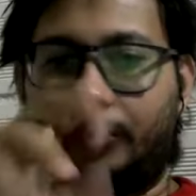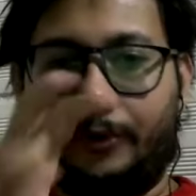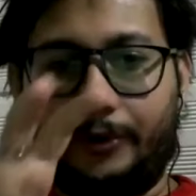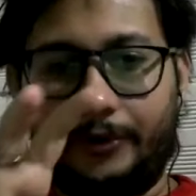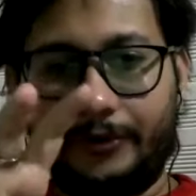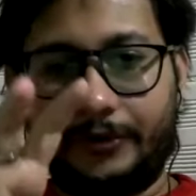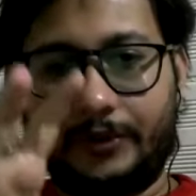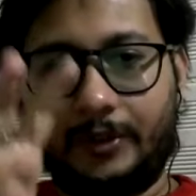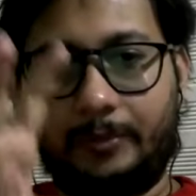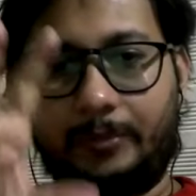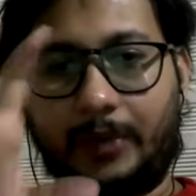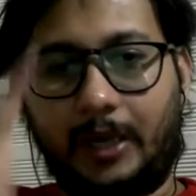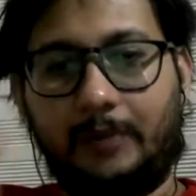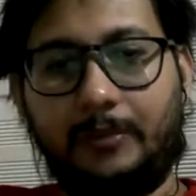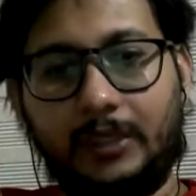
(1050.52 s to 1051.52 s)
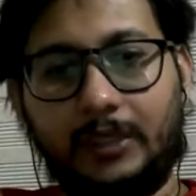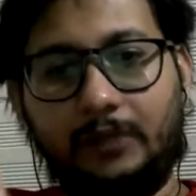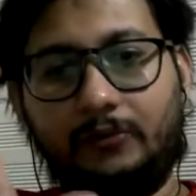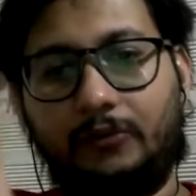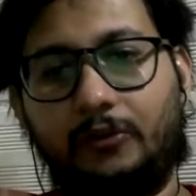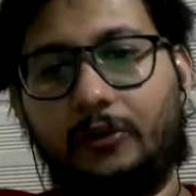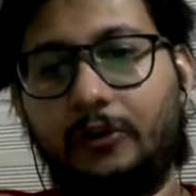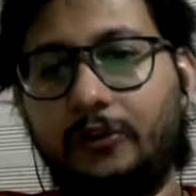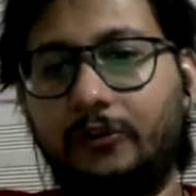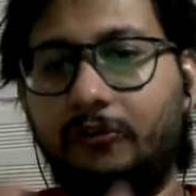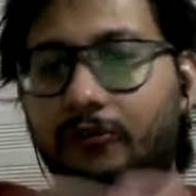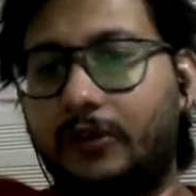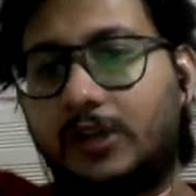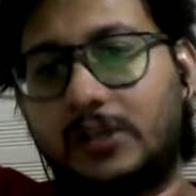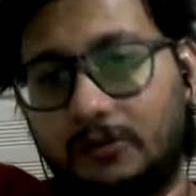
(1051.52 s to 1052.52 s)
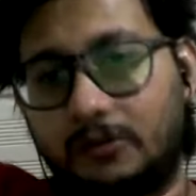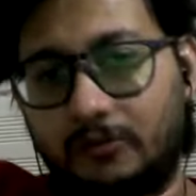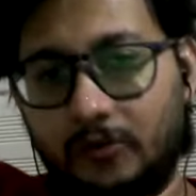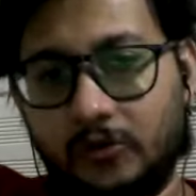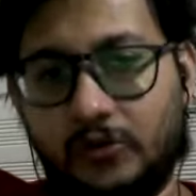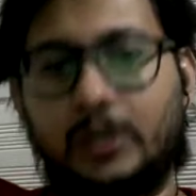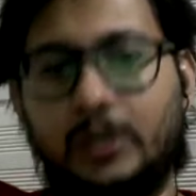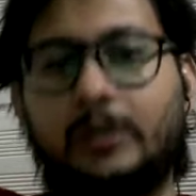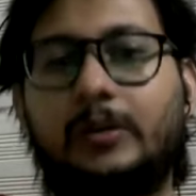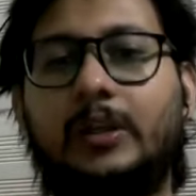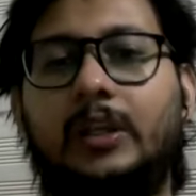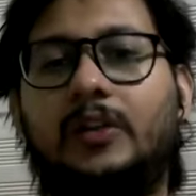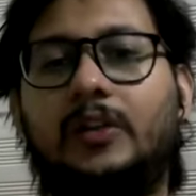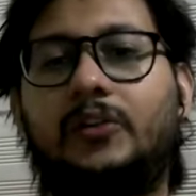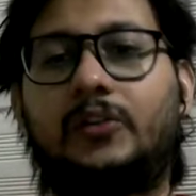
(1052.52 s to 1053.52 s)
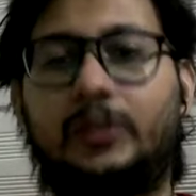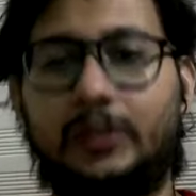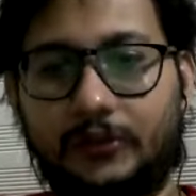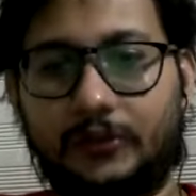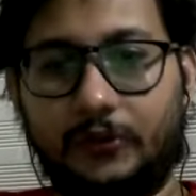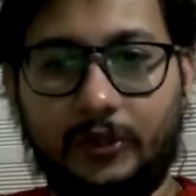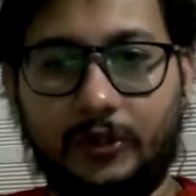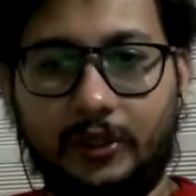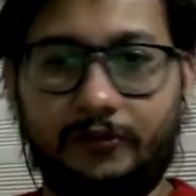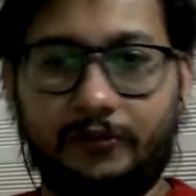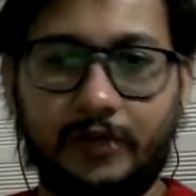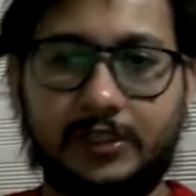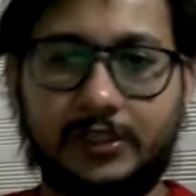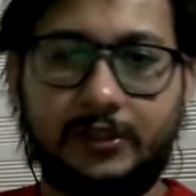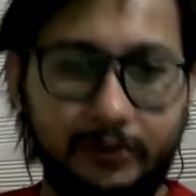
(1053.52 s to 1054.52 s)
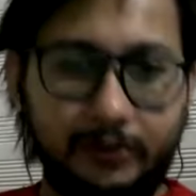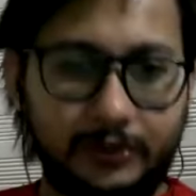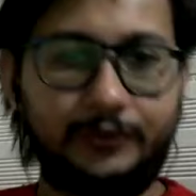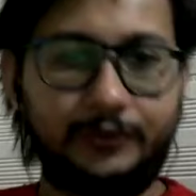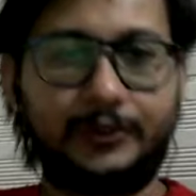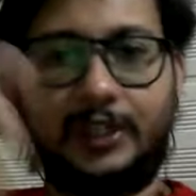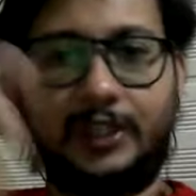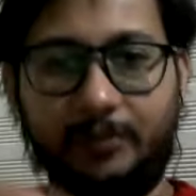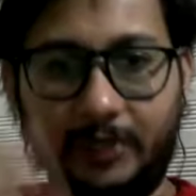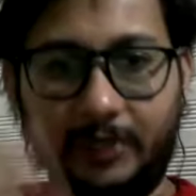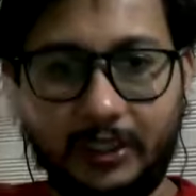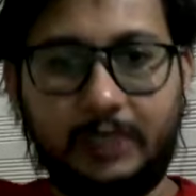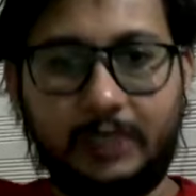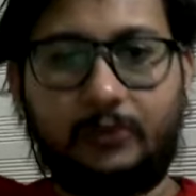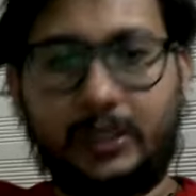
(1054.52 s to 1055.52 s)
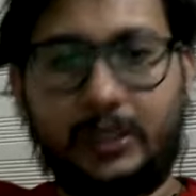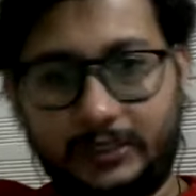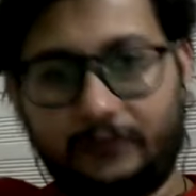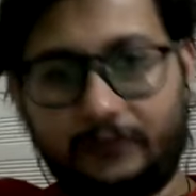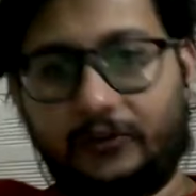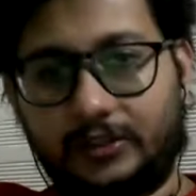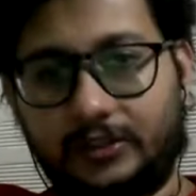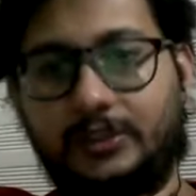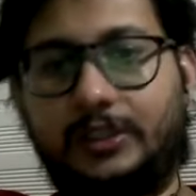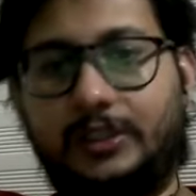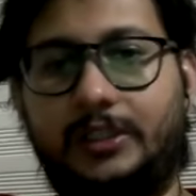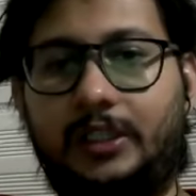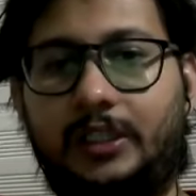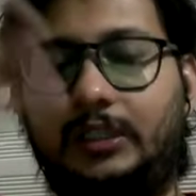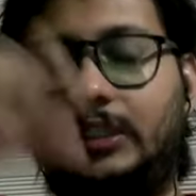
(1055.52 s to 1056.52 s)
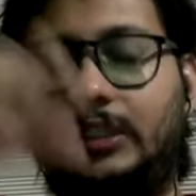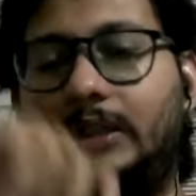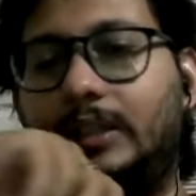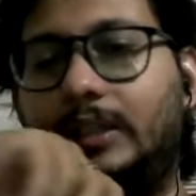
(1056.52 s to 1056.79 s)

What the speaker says: was the primary focus of French Revolution. So the slogan of French Revolution was liberty, equality, fraternity.